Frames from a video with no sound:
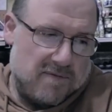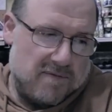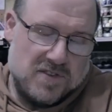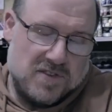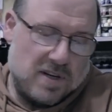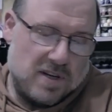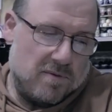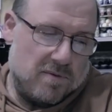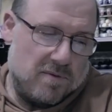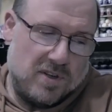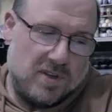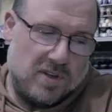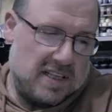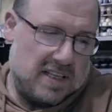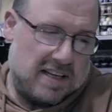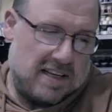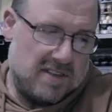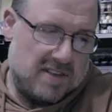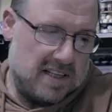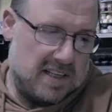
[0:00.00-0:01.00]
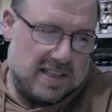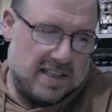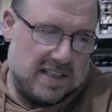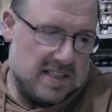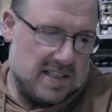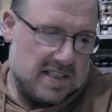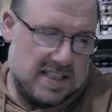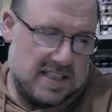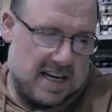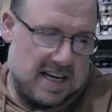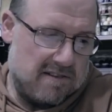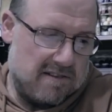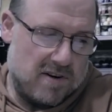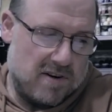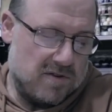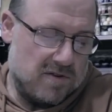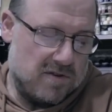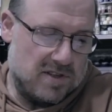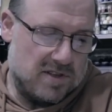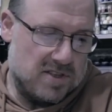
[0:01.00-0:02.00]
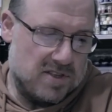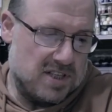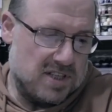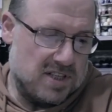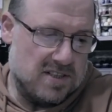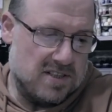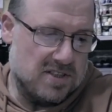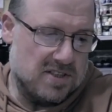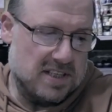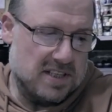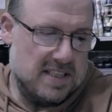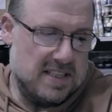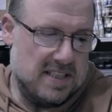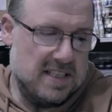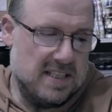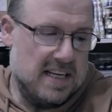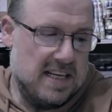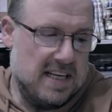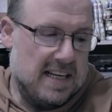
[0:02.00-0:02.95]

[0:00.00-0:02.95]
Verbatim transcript: So I'm not going to give Duncan a zero on the challenge dice.